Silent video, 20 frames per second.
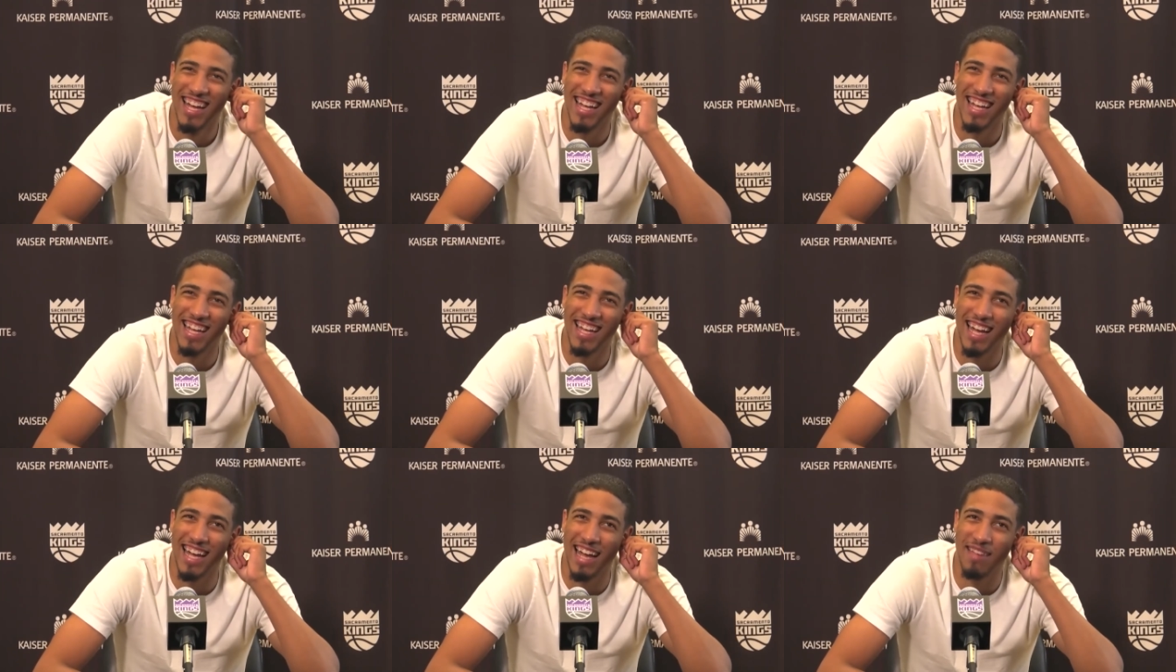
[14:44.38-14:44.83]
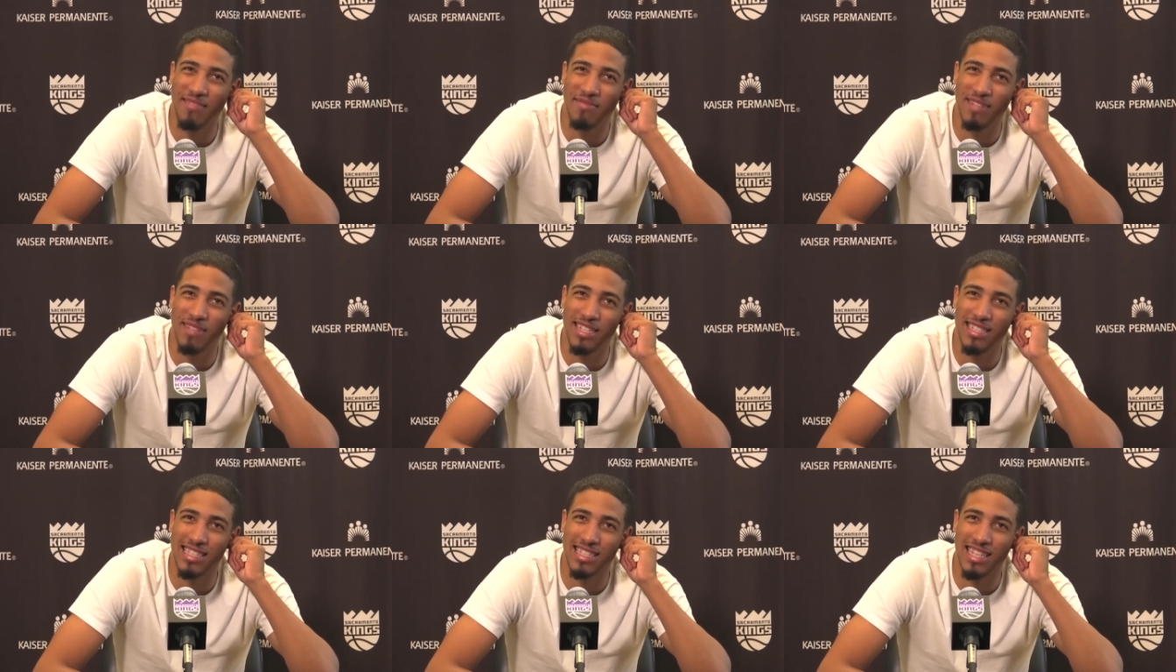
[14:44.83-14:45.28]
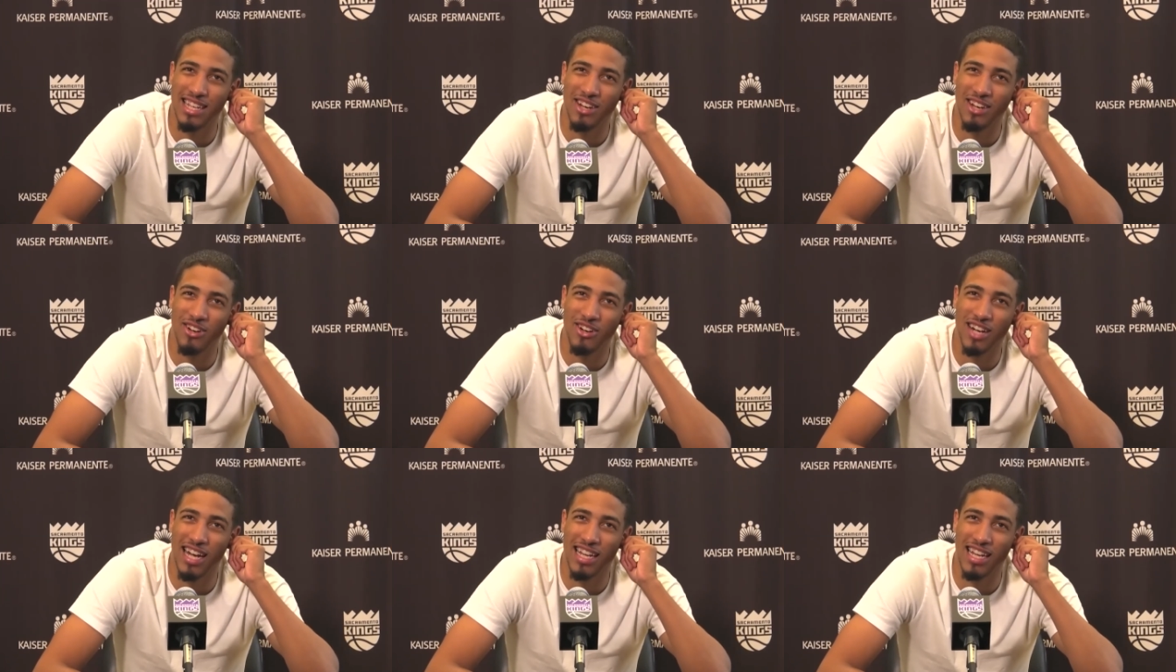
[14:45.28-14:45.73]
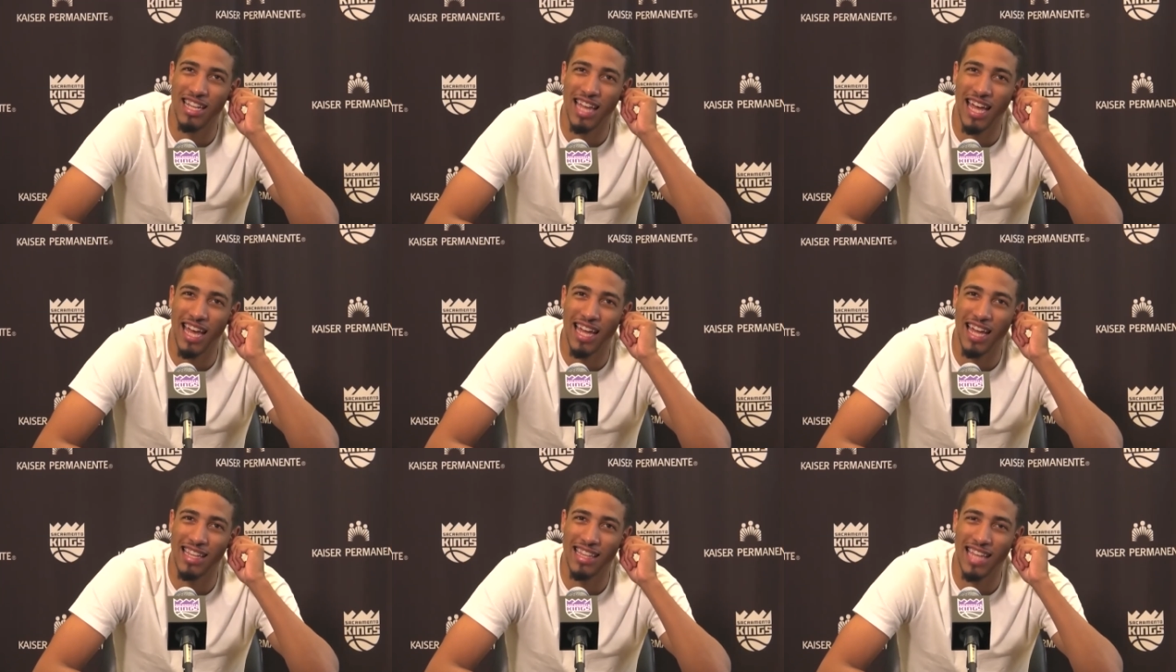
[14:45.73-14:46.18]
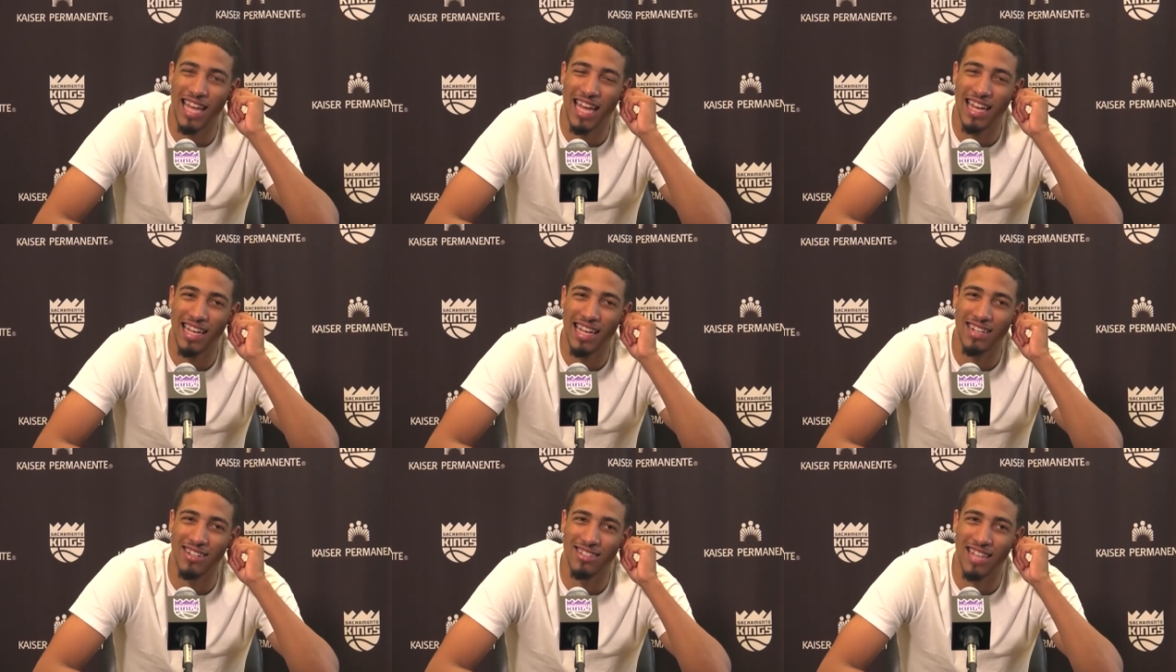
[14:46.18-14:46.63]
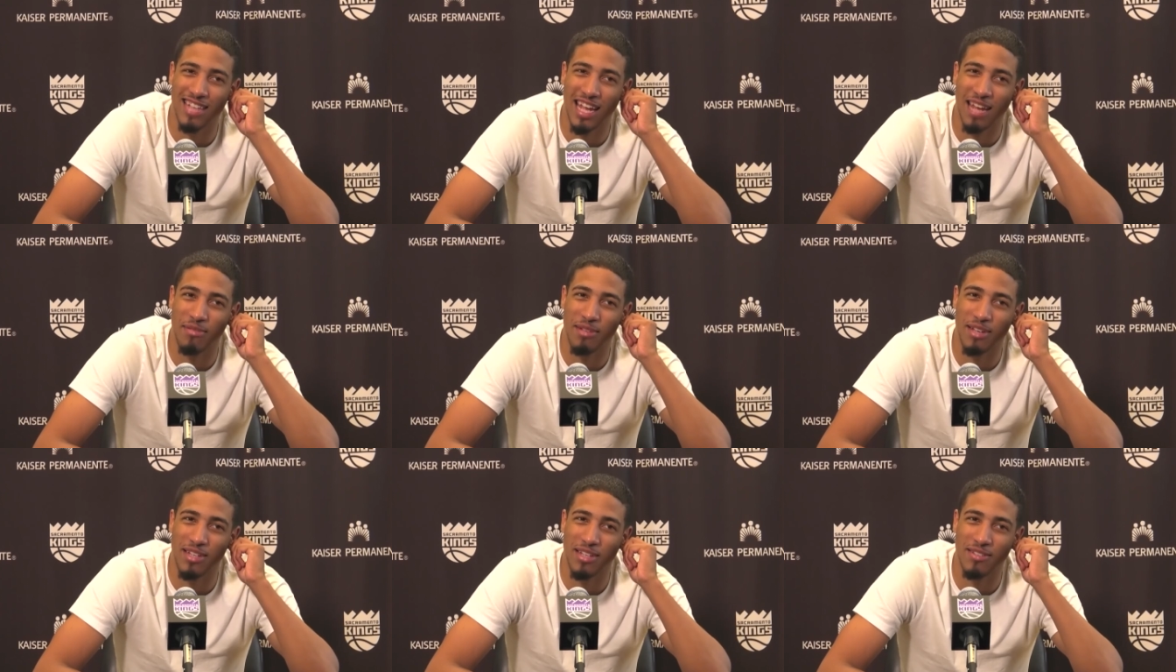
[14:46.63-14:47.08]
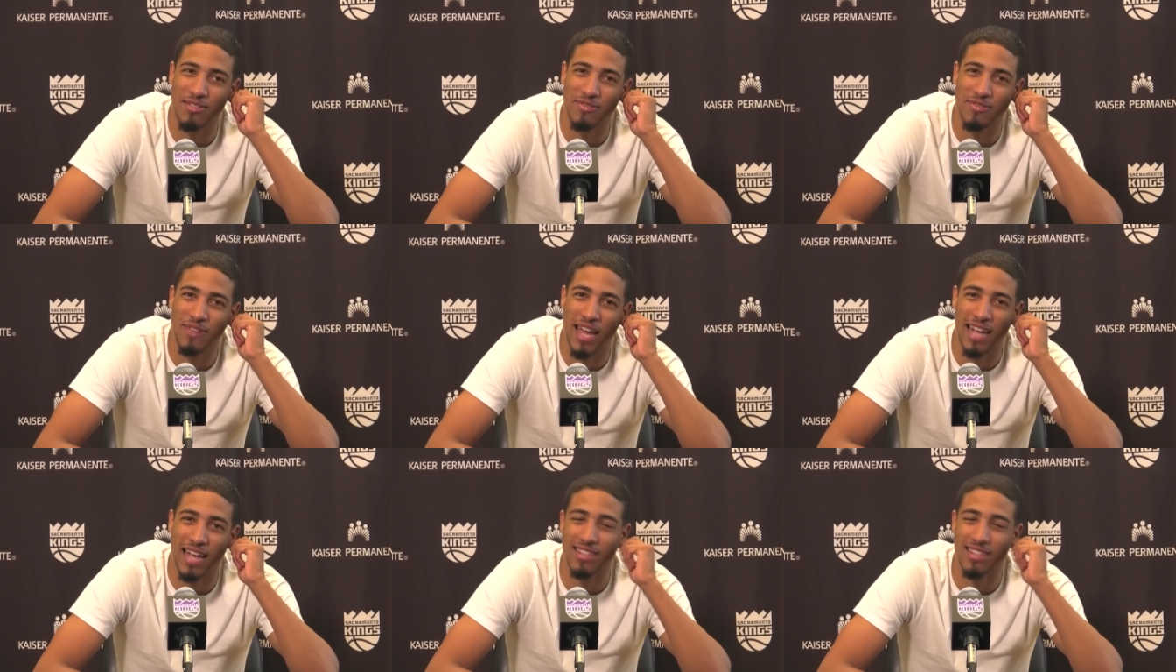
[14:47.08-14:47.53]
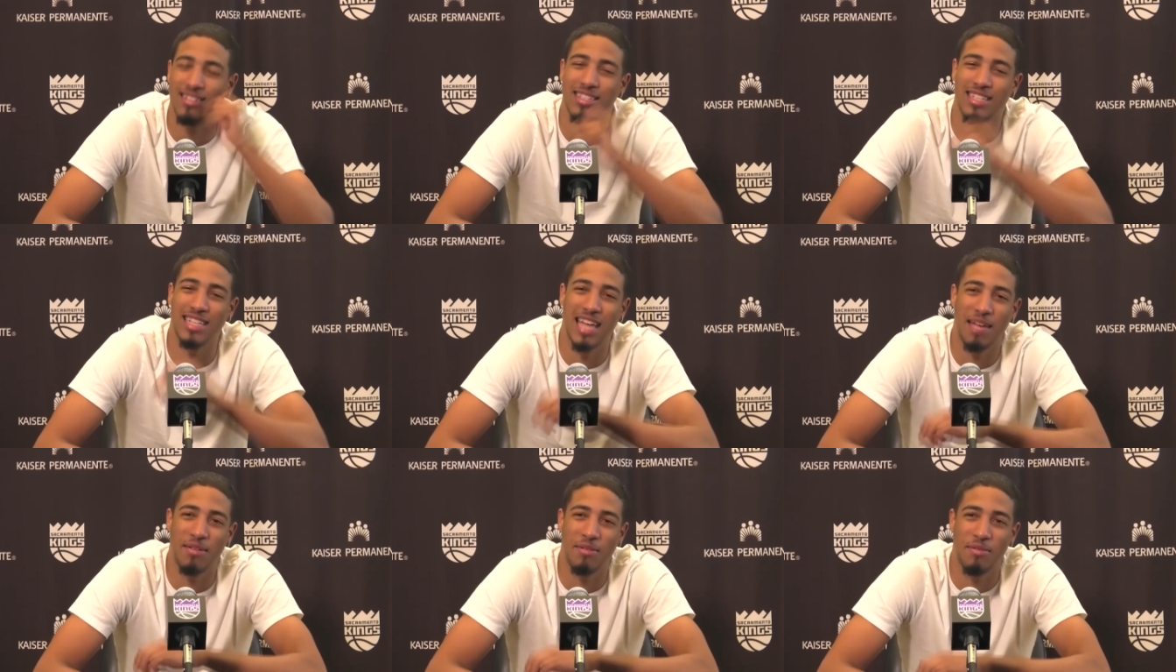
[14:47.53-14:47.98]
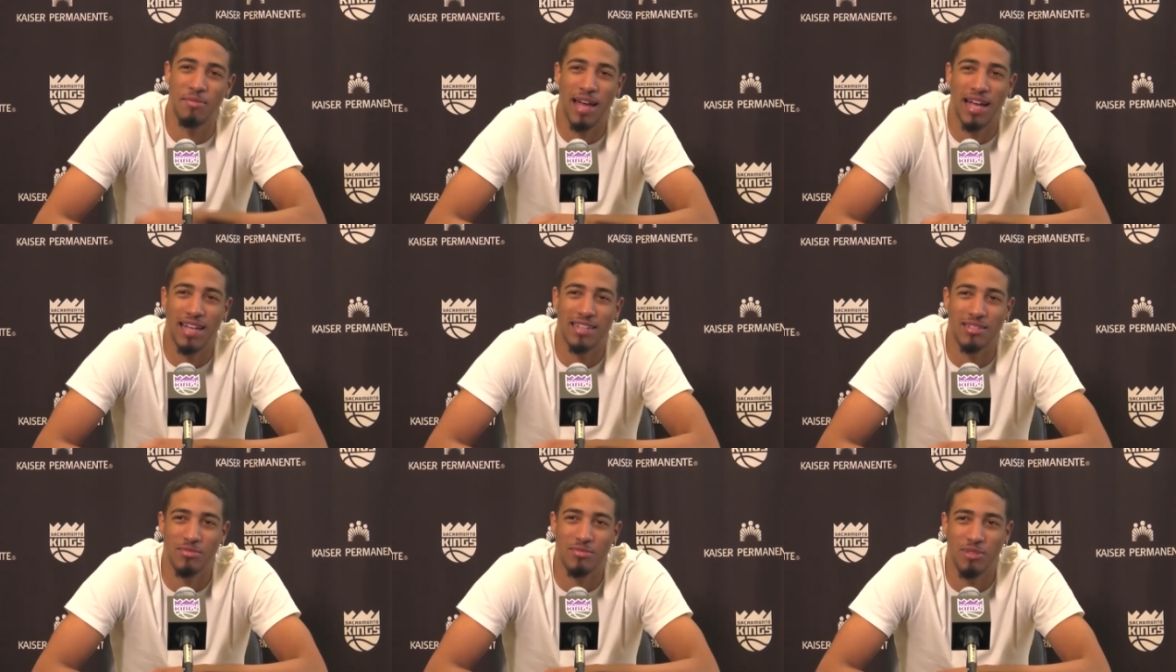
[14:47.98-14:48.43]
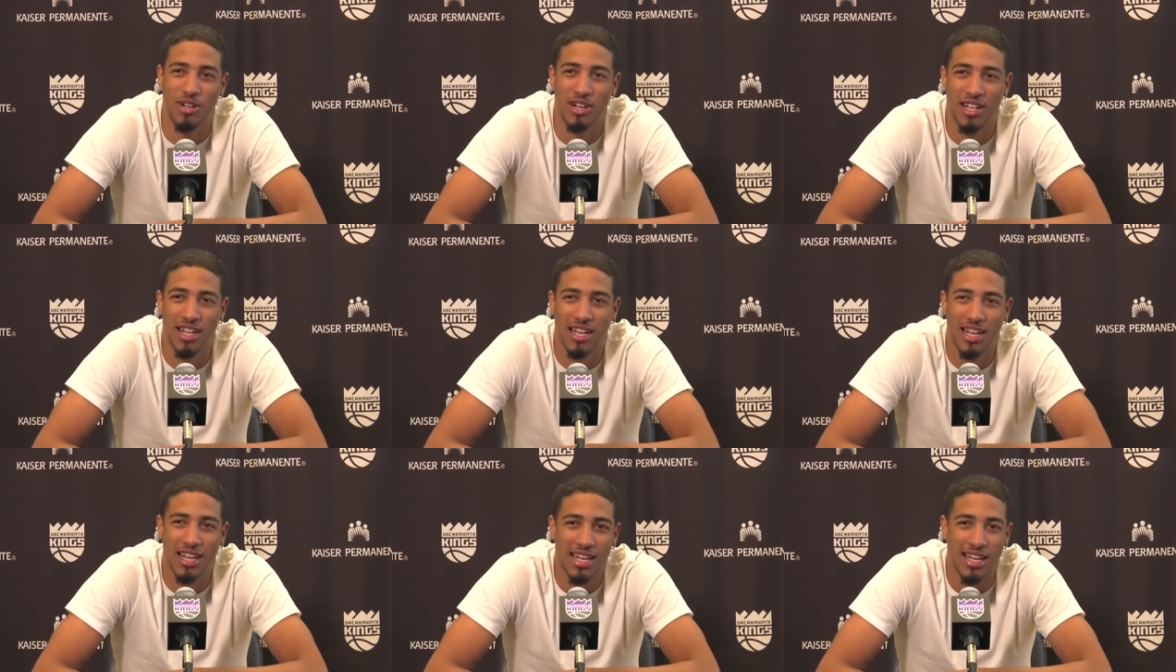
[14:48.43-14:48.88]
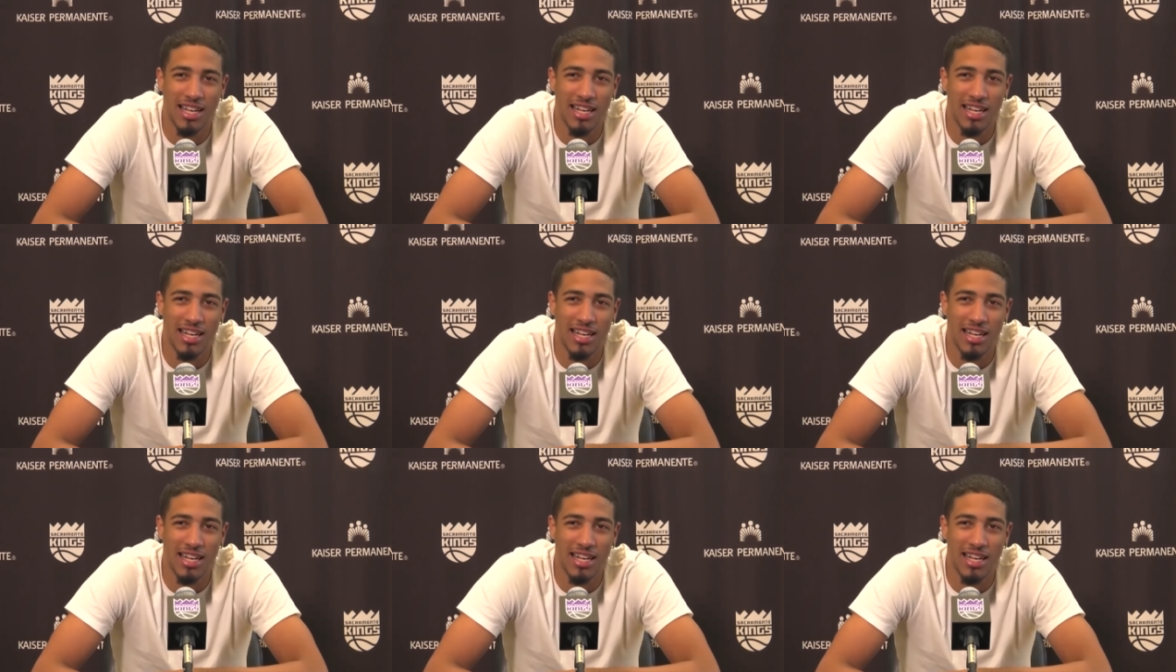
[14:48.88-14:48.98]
uh, I missed, you know, kind of that, that entertainment factor of the game of basketball.